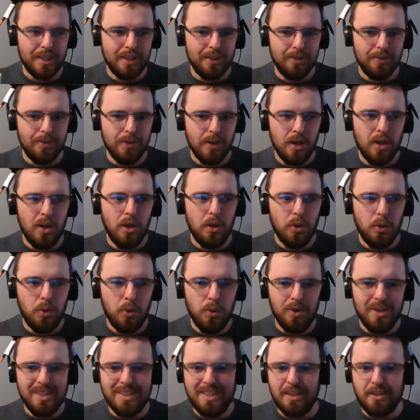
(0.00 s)
And
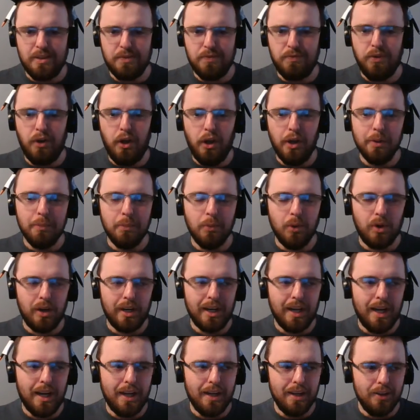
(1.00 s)
who is this Voldemort
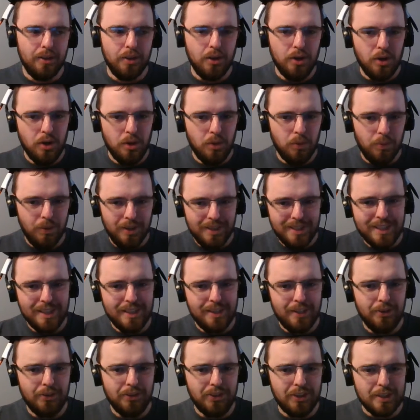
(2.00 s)
guy? And what's the
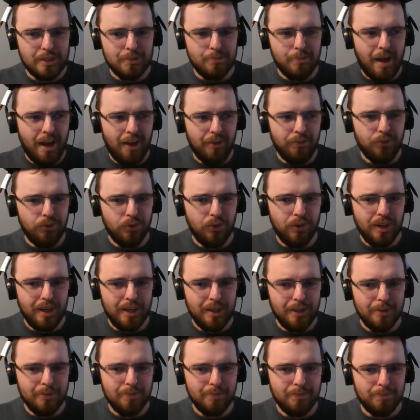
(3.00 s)
deal with this
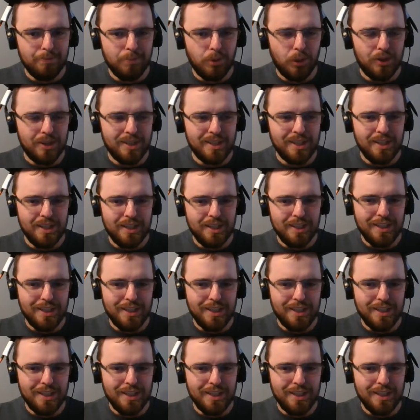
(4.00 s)
Malfoy person?